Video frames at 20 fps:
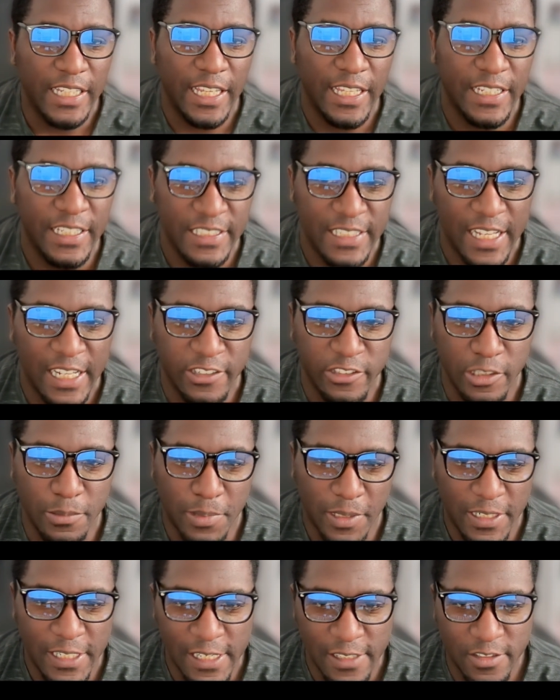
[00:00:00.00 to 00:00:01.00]
The N is
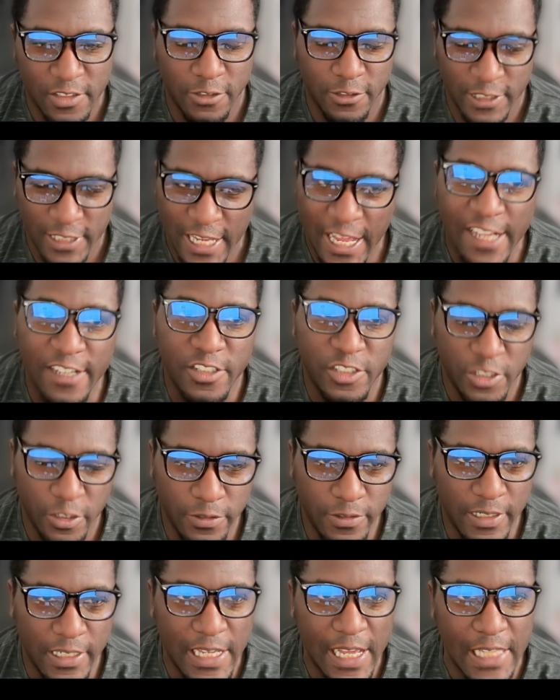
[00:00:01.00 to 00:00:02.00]
actually pronounced, so it's not
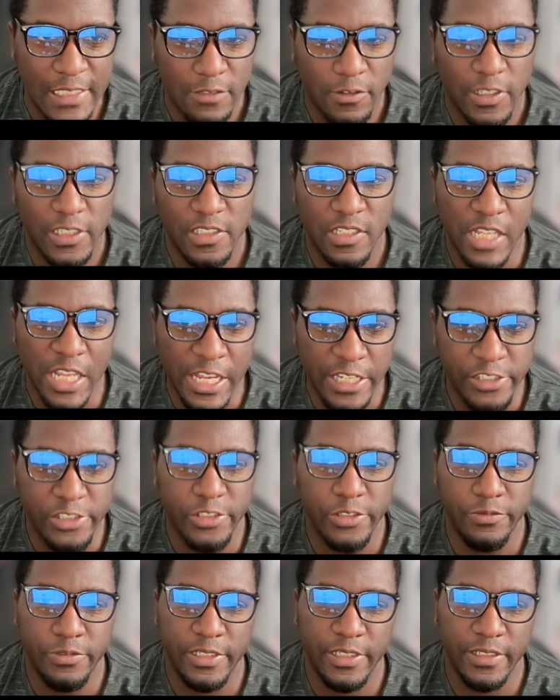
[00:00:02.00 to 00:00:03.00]
Shuti. That's why it's
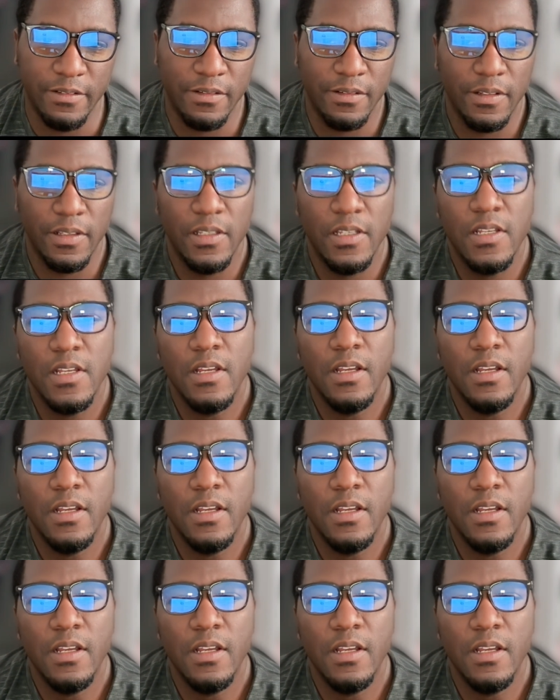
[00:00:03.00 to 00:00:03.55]
Nishuti.